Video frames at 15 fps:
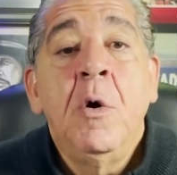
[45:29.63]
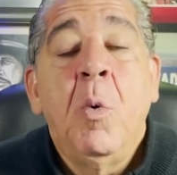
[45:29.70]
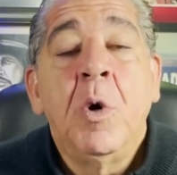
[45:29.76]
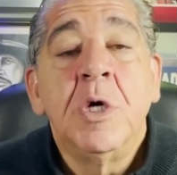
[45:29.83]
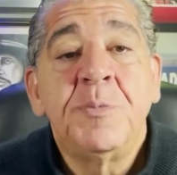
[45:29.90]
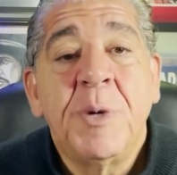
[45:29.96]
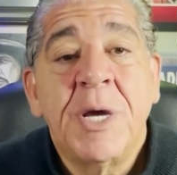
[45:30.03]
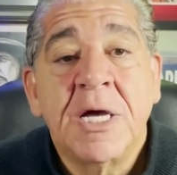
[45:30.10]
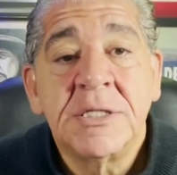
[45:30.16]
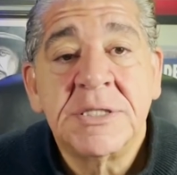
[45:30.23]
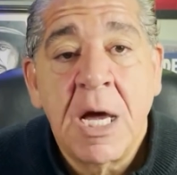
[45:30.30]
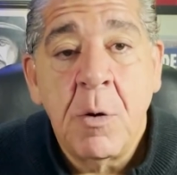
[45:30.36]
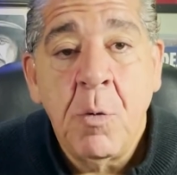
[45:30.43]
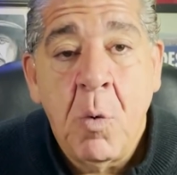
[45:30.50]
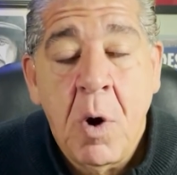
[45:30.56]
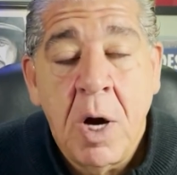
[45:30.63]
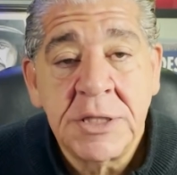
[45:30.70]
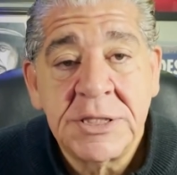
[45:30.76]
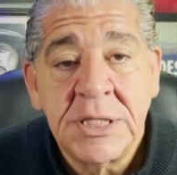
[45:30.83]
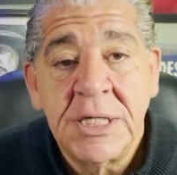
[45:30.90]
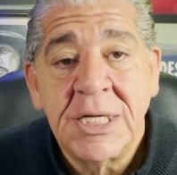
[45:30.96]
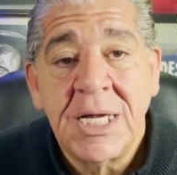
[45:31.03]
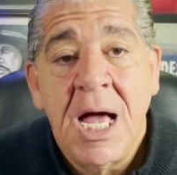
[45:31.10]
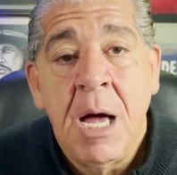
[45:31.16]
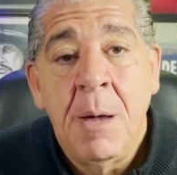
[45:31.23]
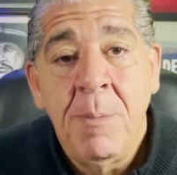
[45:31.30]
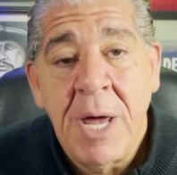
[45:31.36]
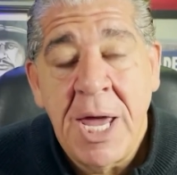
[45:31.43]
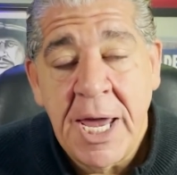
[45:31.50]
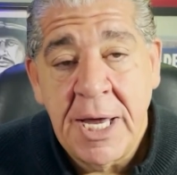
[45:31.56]
was because I wasn't a
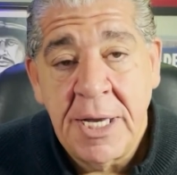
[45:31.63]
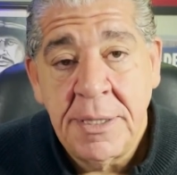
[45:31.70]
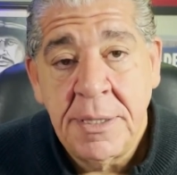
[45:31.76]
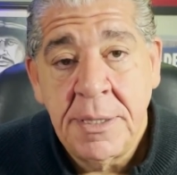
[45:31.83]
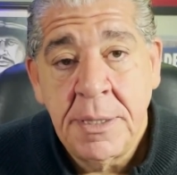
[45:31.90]
man.